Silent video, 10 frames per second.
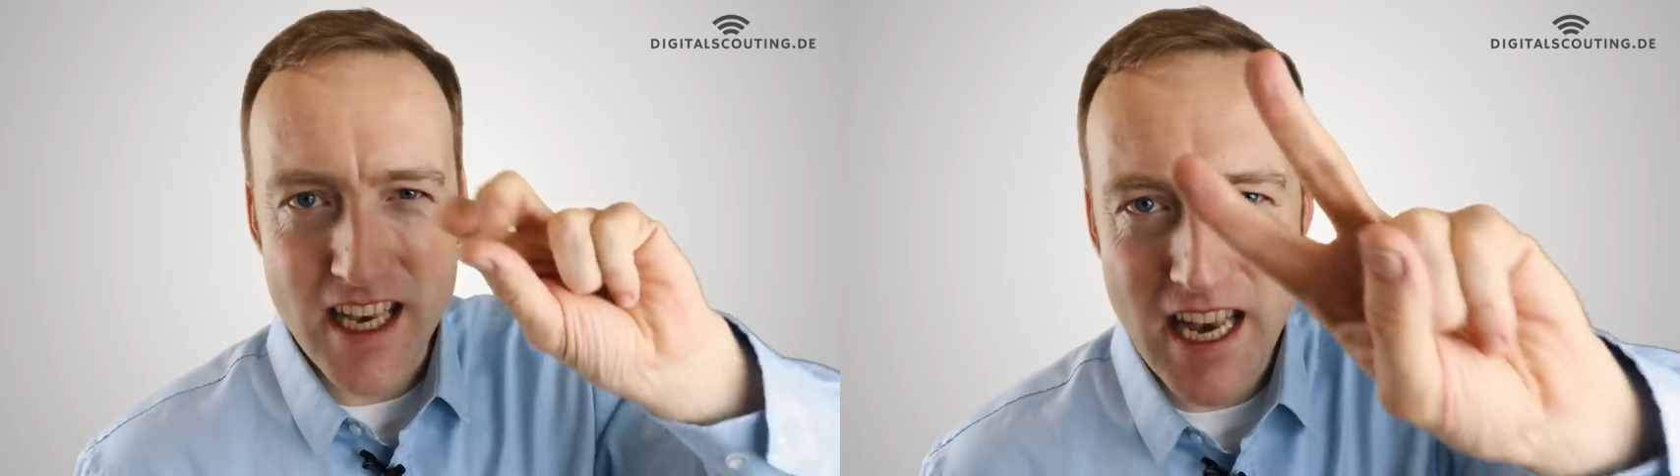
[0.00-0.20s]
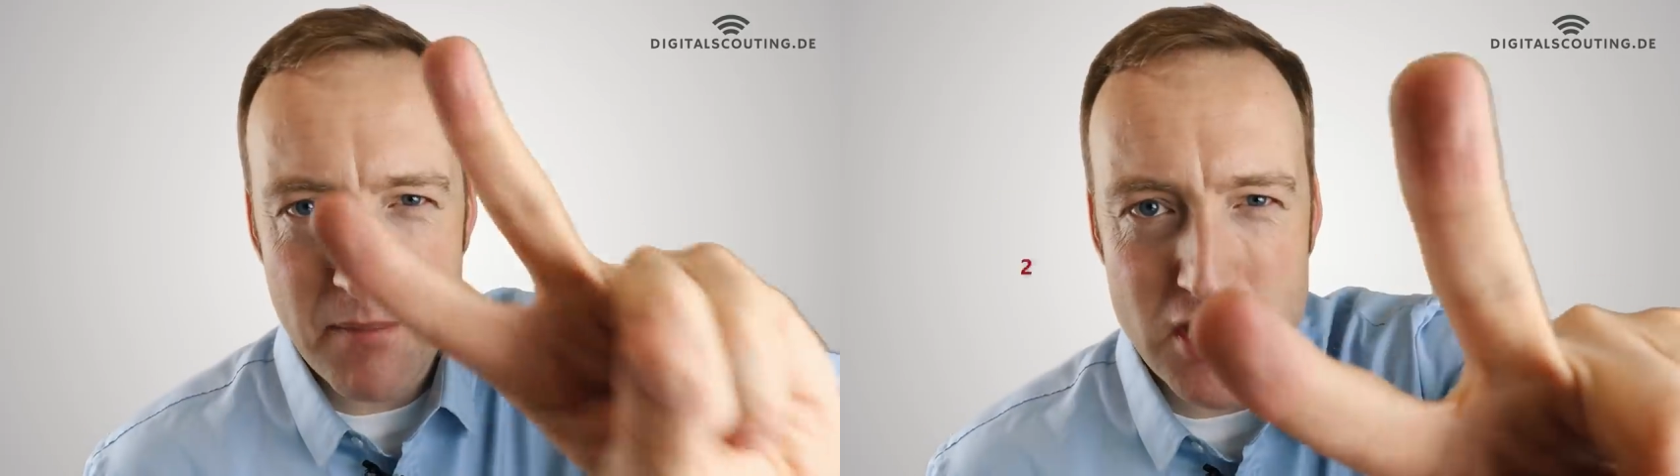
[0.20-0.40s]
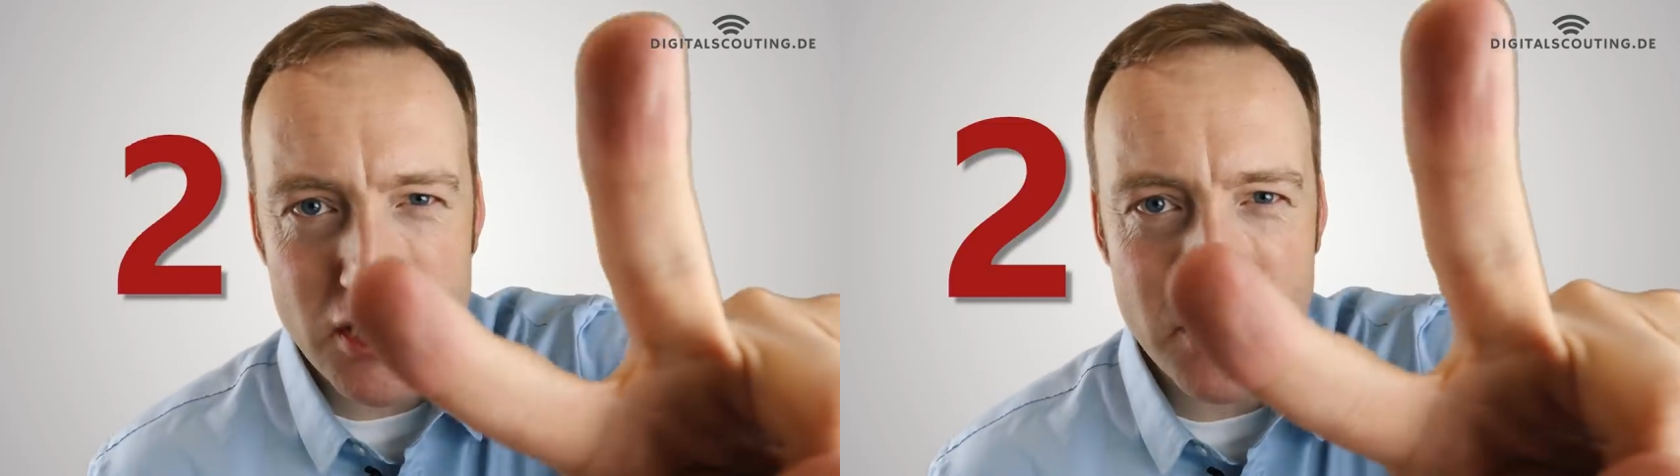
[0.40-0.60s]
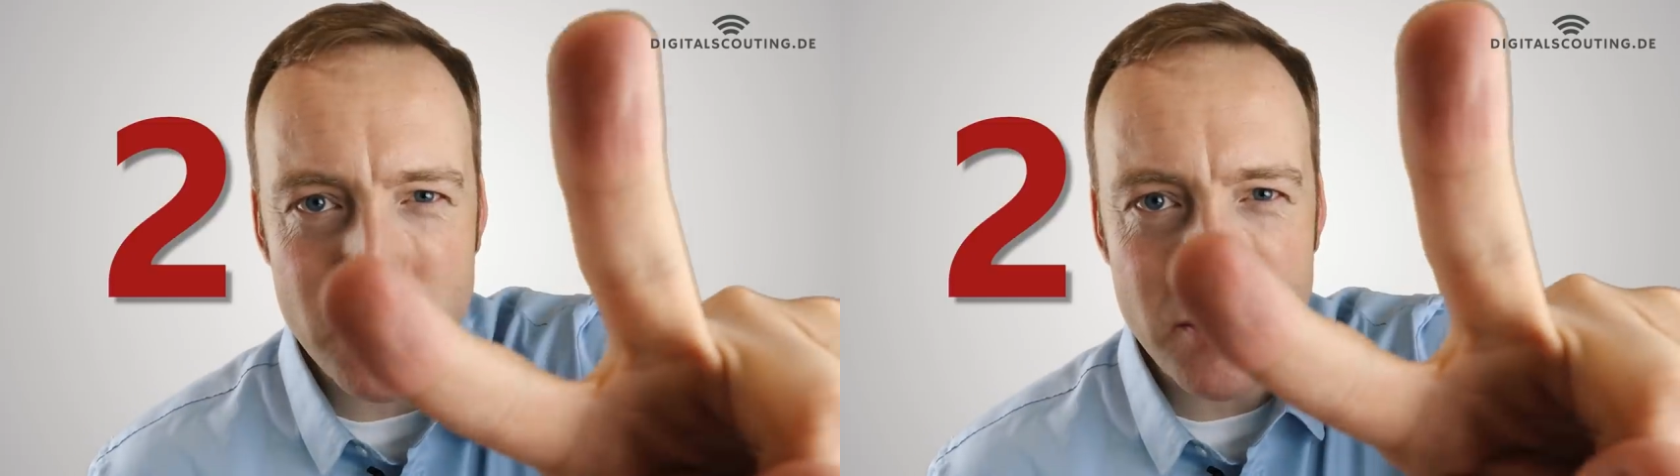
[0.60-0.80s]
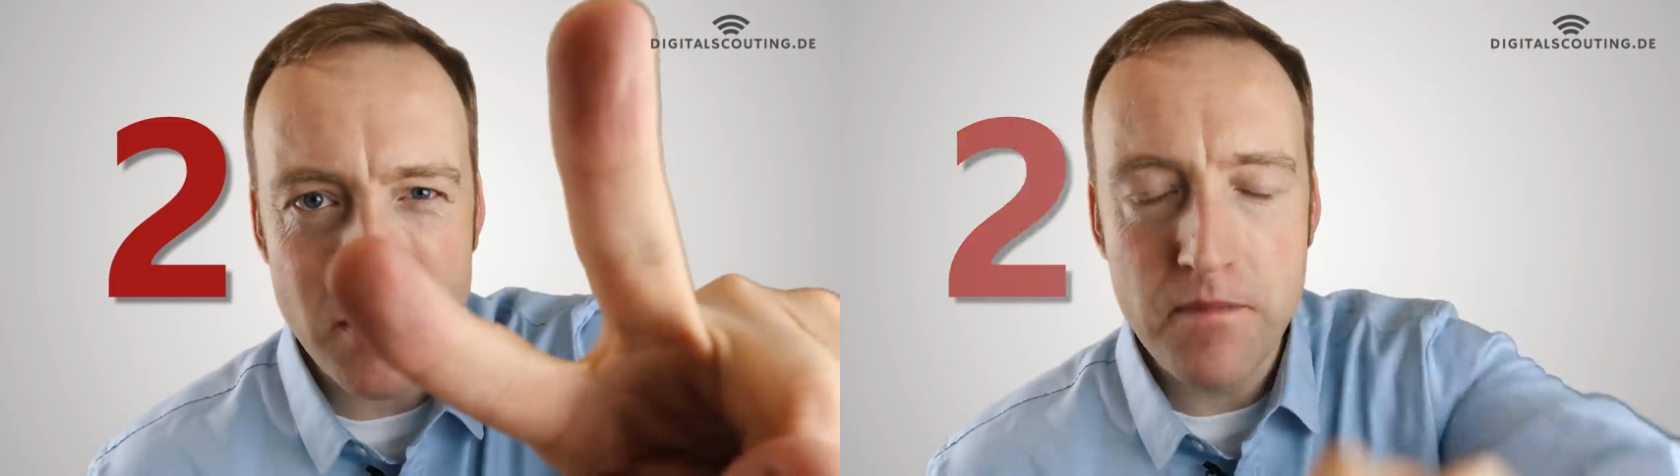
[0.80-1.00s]
Number
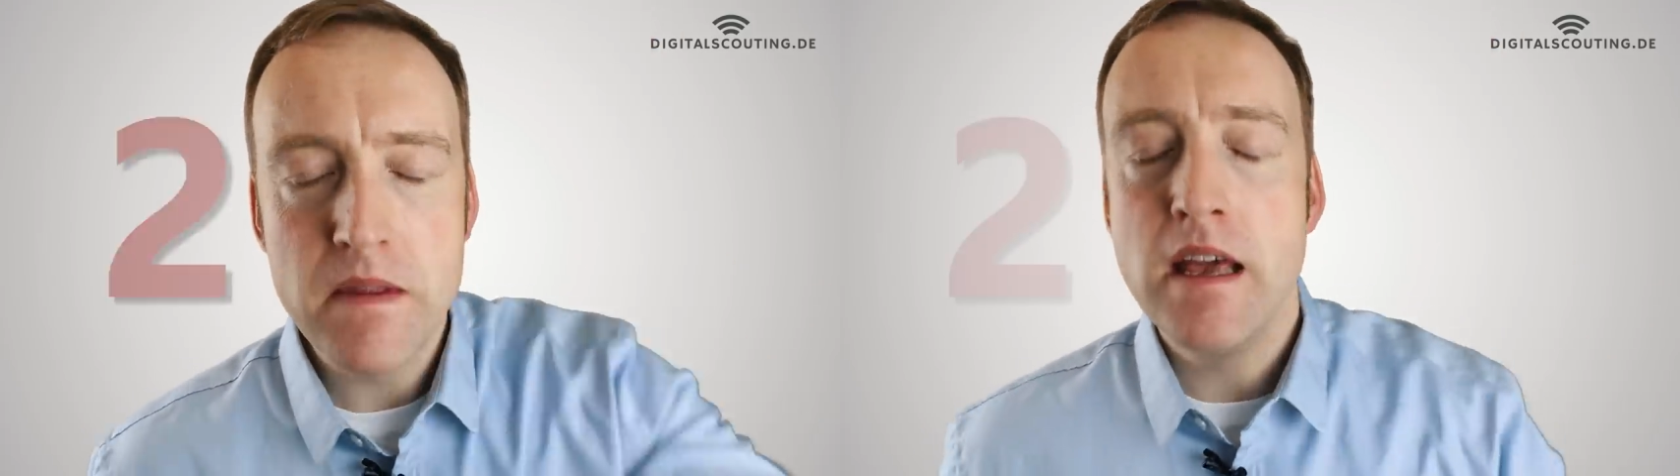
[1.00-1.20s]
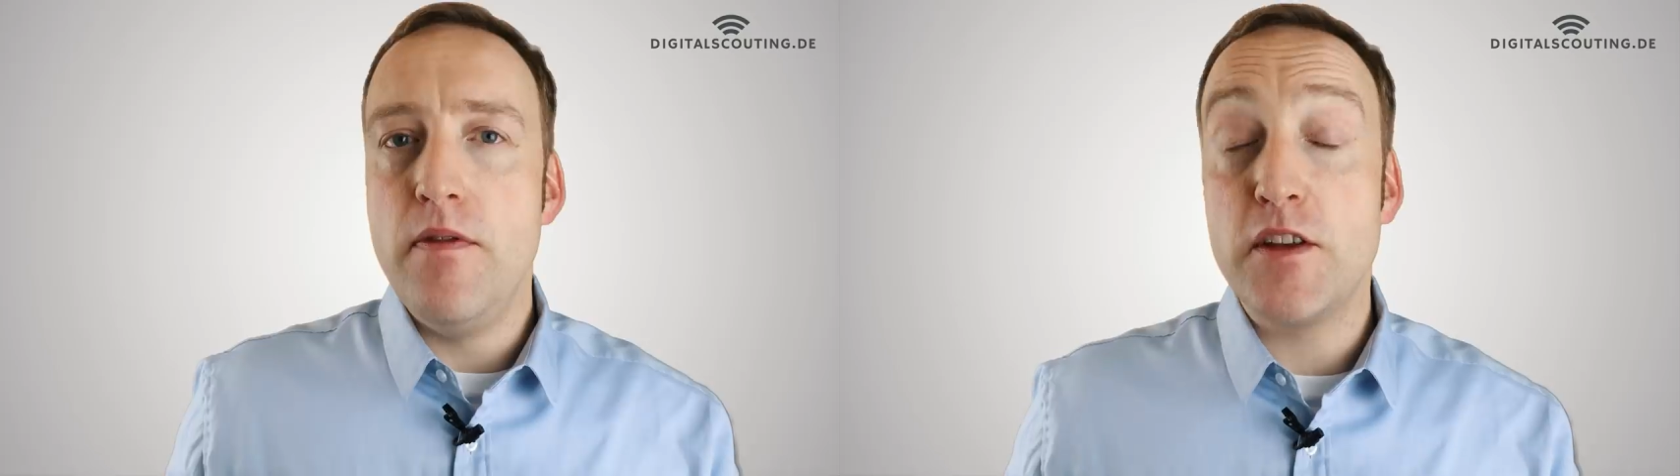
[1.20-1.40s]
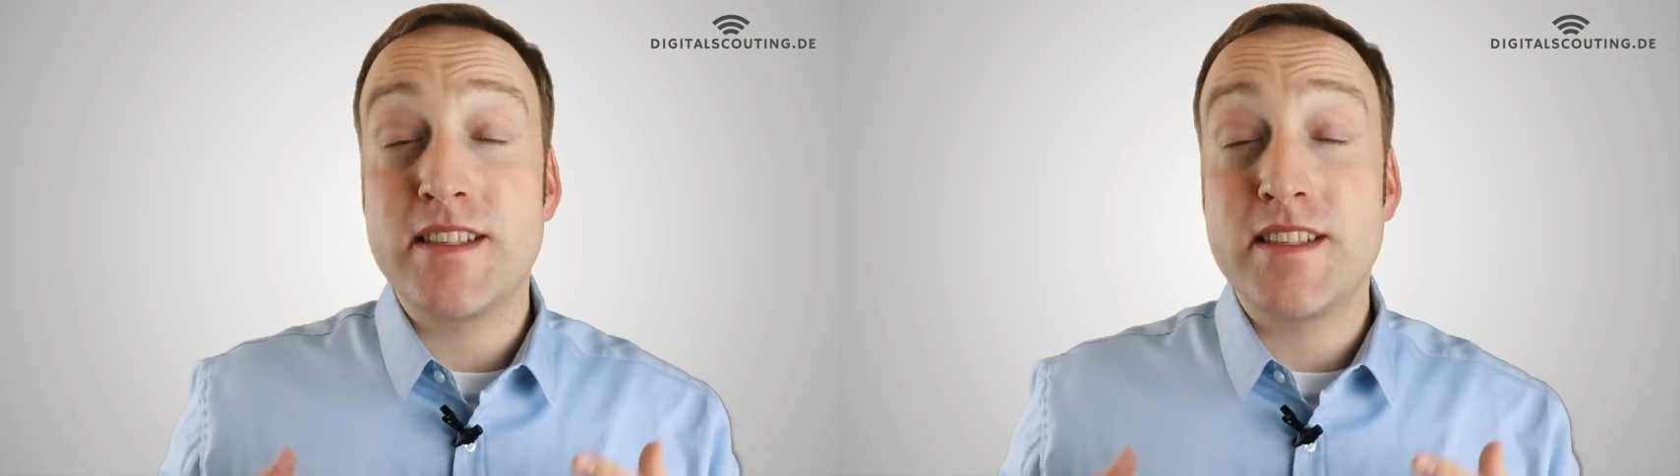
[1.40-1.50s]
two, the